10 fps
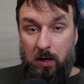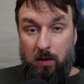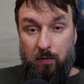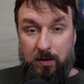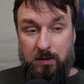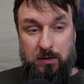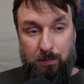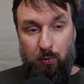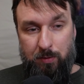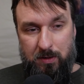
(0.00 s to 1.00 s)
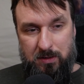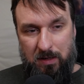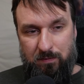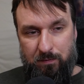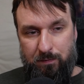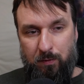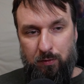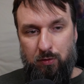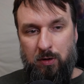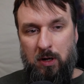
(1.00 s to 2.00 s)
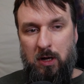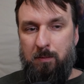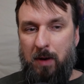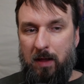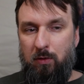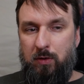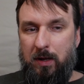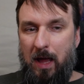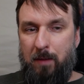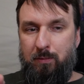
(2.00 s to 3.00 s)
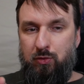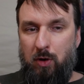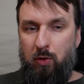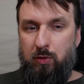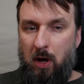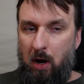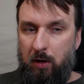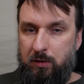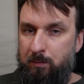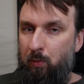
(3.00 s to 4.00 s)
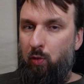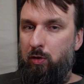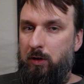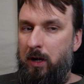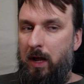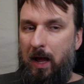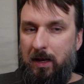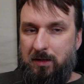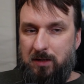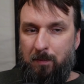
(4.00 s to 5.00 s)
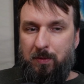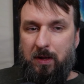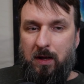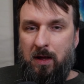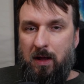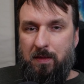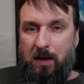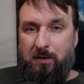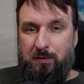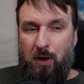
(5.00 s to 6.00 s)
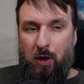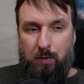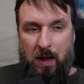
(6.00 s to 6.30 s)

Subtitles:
Let's explore this even further by looking at protons more and something that is known